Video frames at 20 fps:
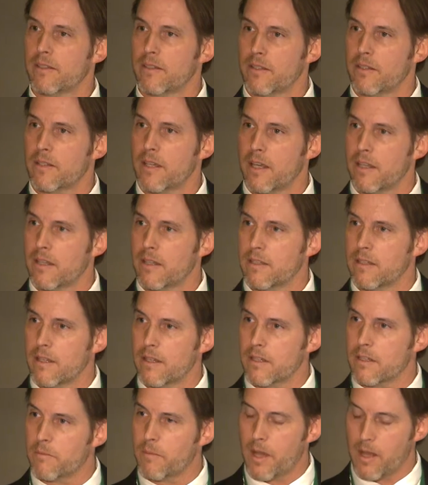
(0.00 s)
say these
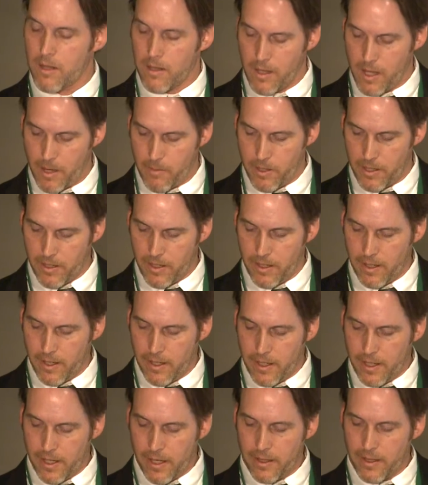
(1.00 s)
things about climate,
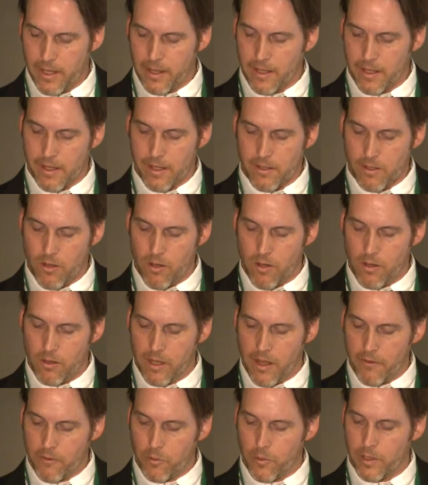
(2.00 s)
and they think it's all
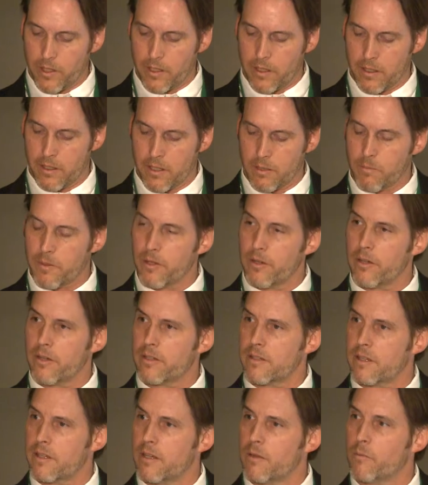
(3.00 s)
left-wing
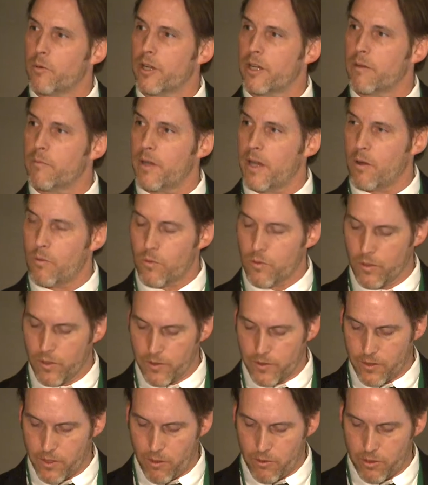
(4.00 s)
conspiracy to bring about world
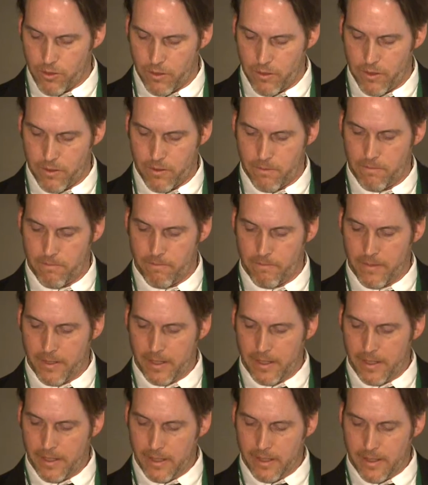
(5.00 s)
socialism,
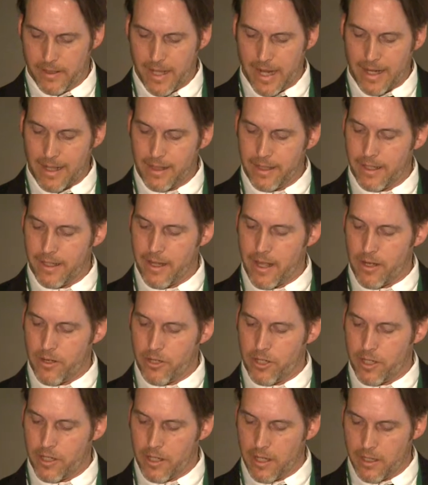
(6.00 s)
that clean
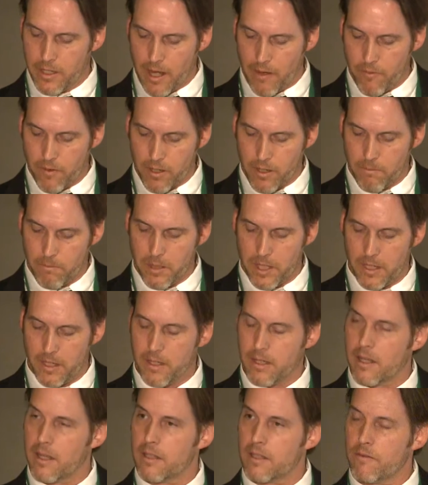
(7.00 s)
energy can never compete
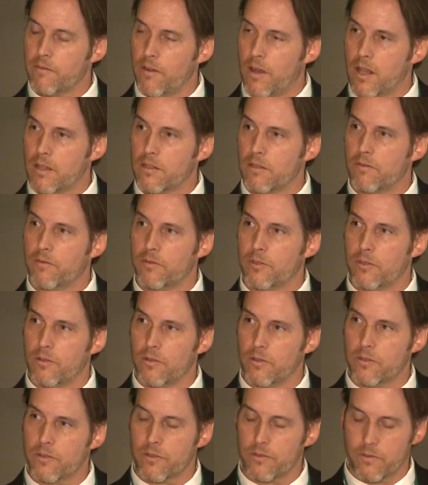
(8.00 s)
against fossil
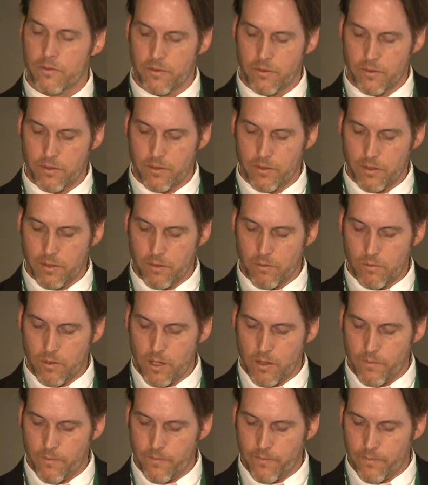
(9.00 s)
fuels.
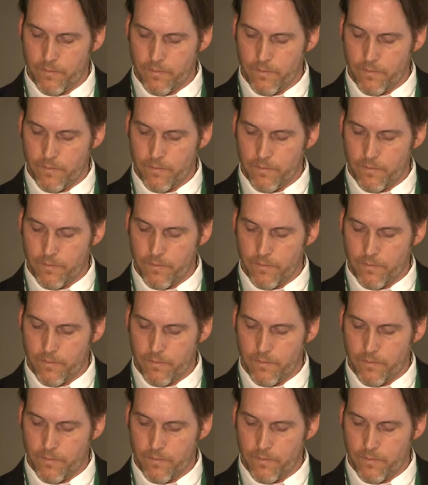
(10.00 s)
Well,